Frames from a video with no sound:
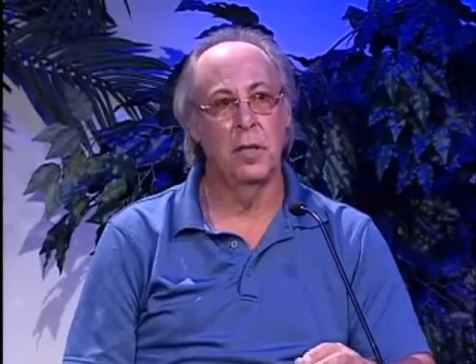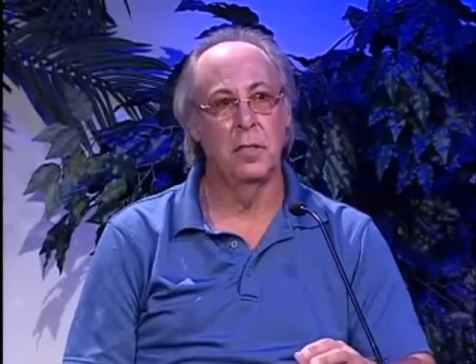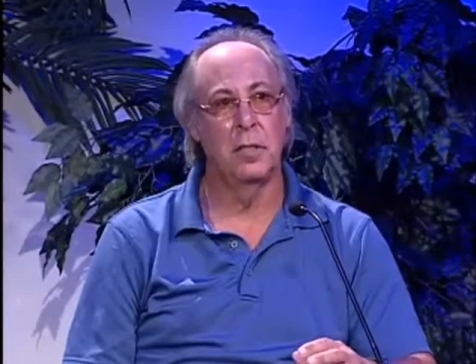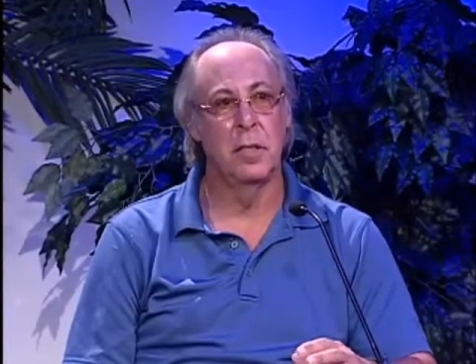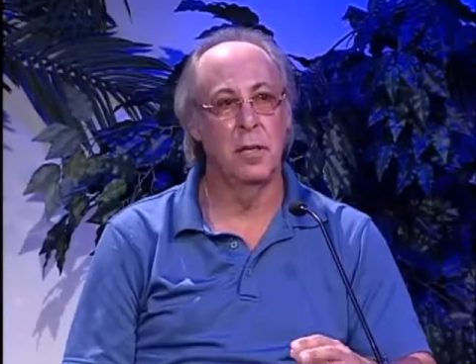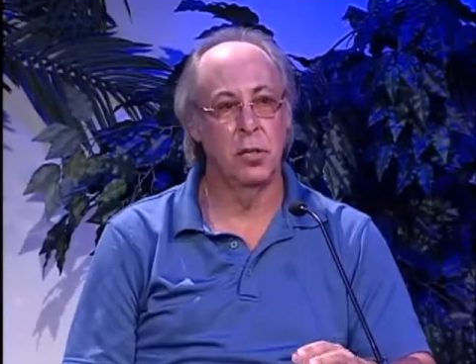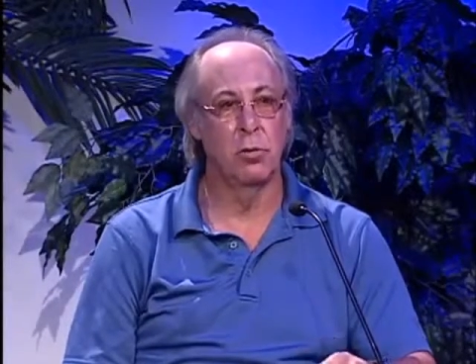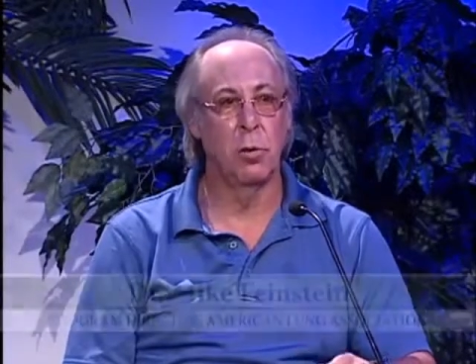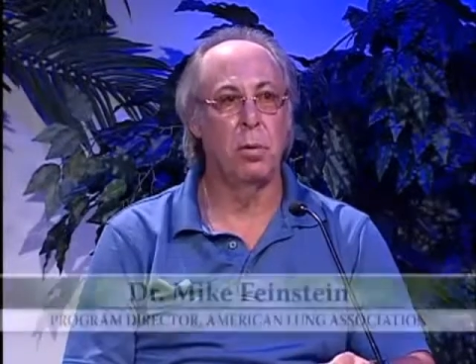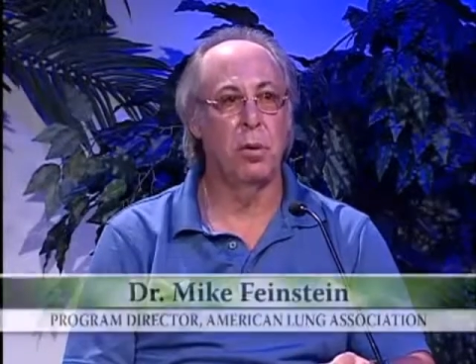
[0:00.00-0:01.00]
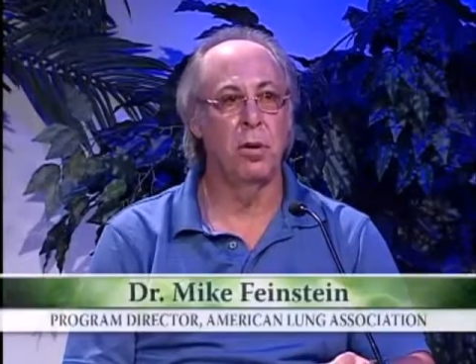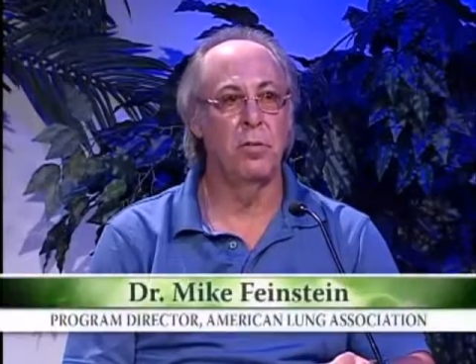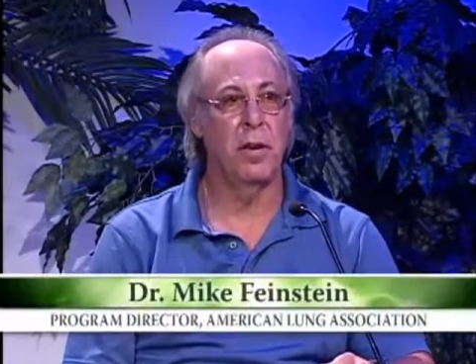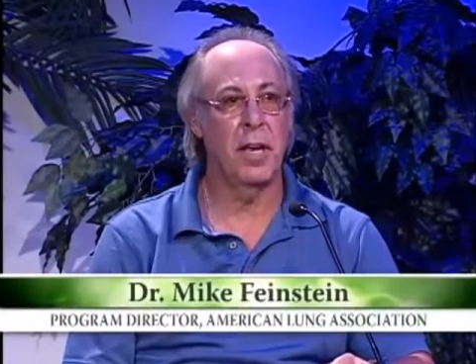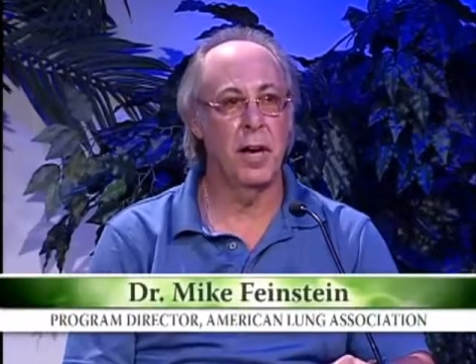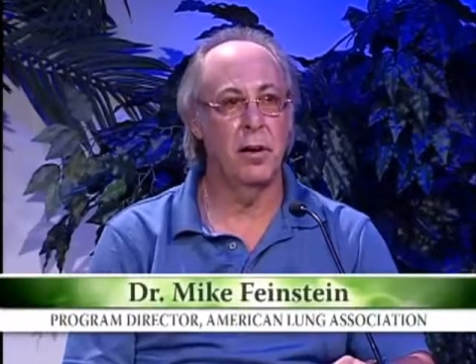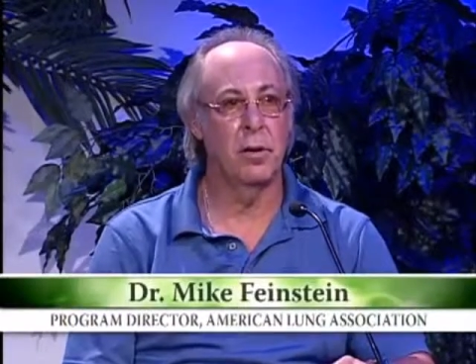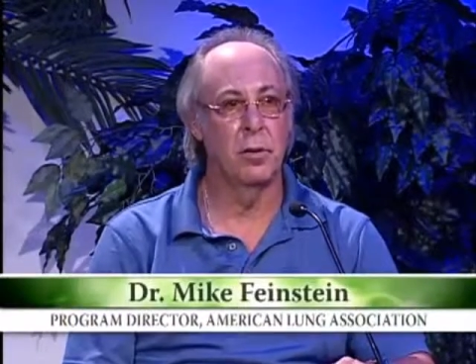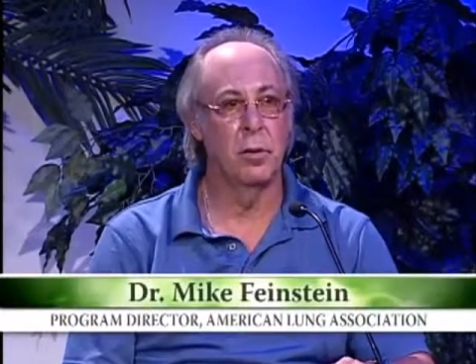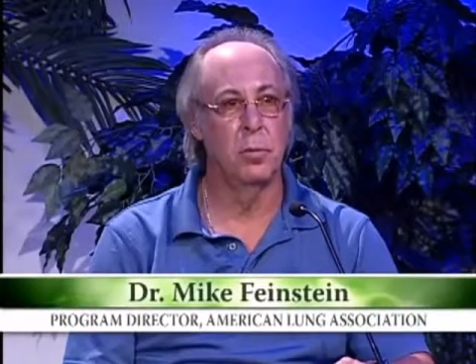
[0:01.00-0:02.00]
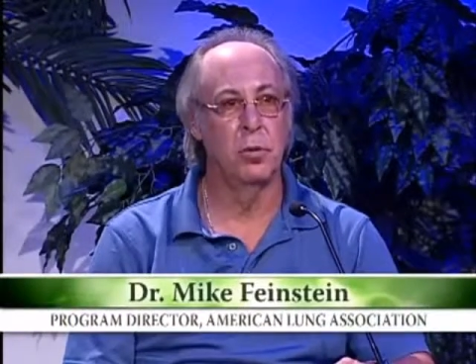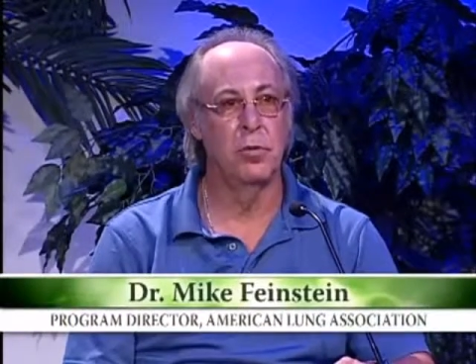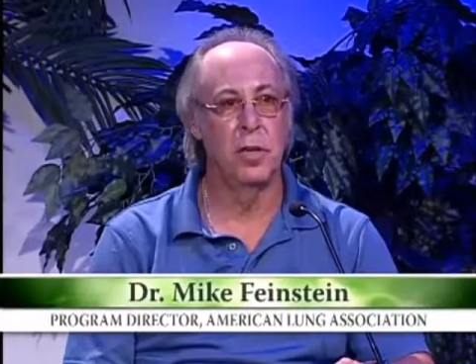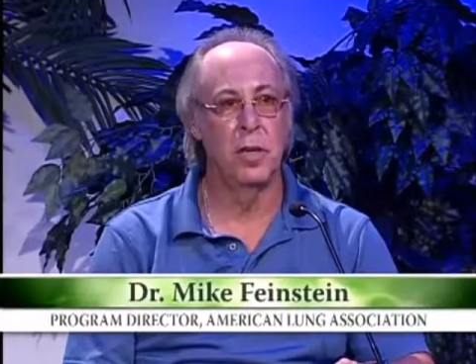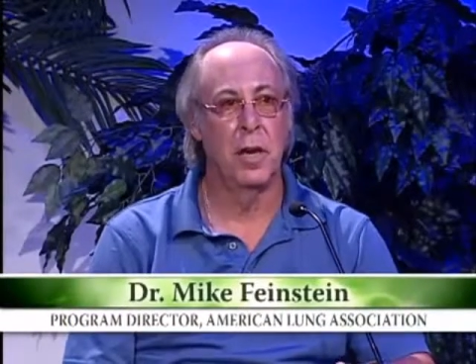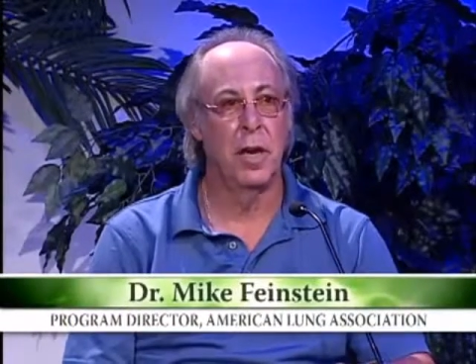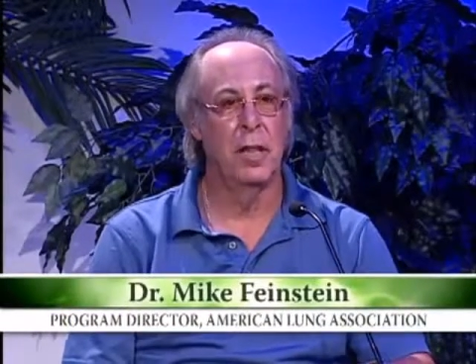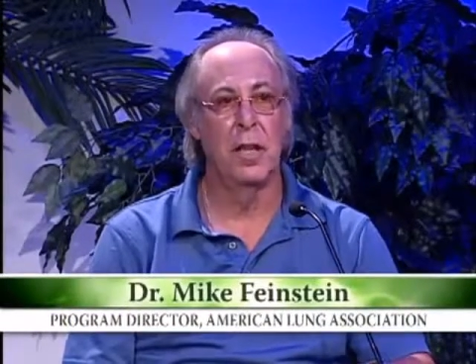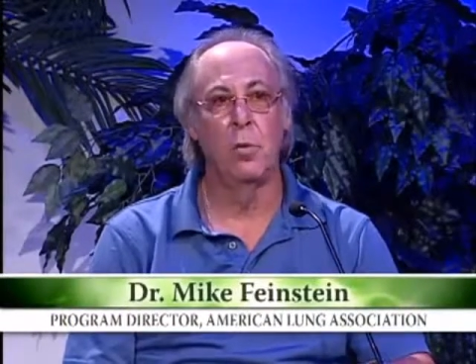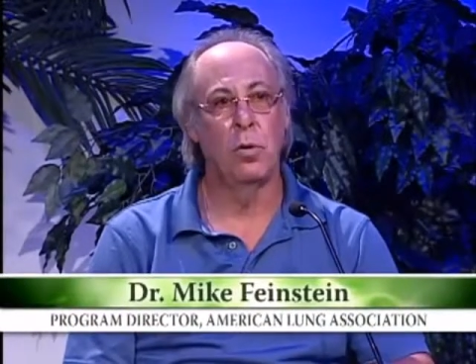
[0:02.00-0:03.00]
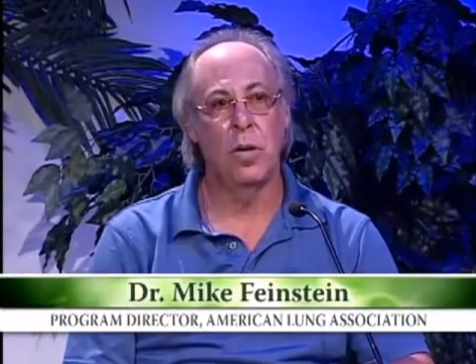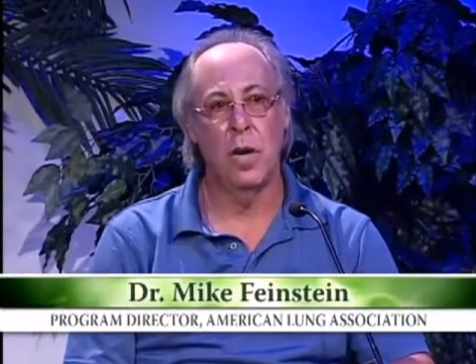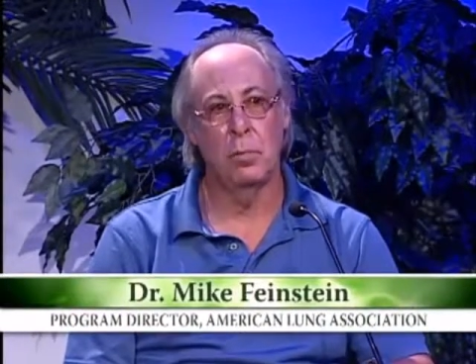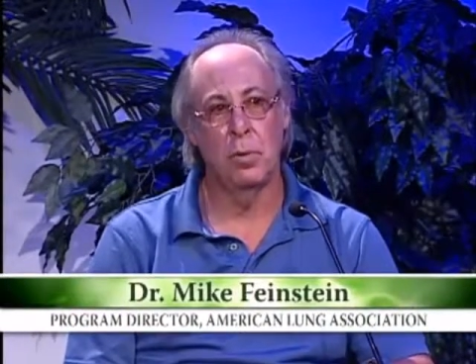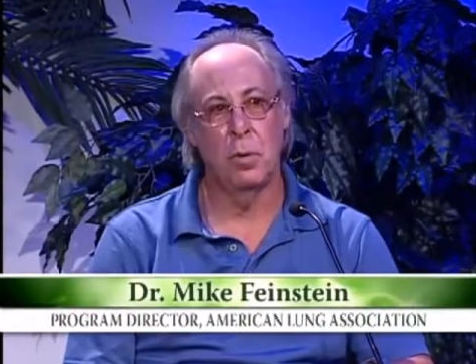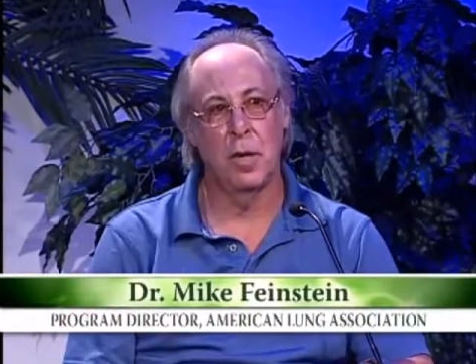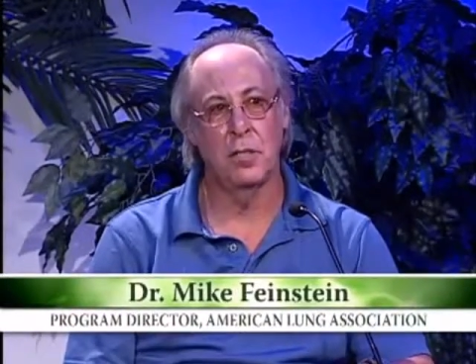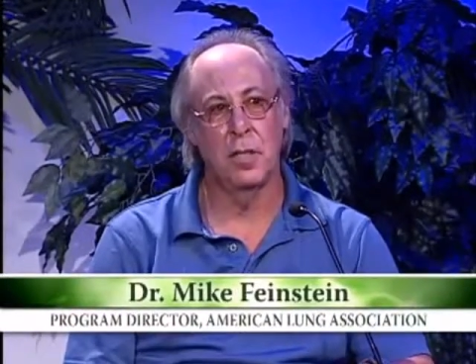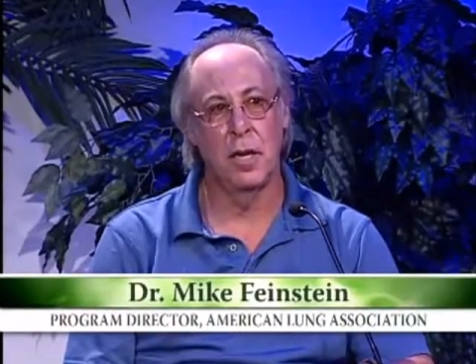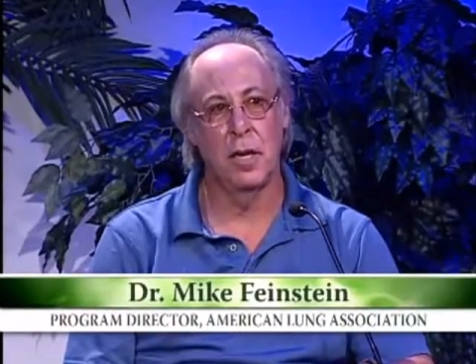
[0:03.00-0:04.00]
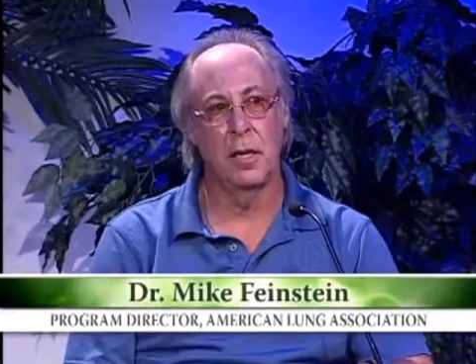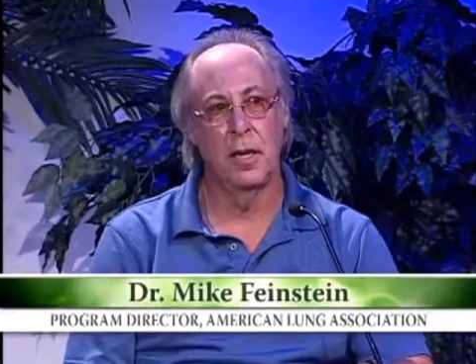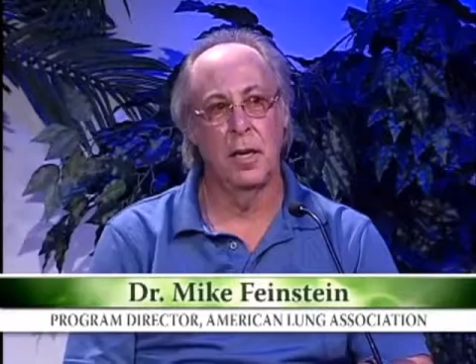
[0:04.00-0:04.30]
is an integral part of their character in the movie, and they won't compromise that.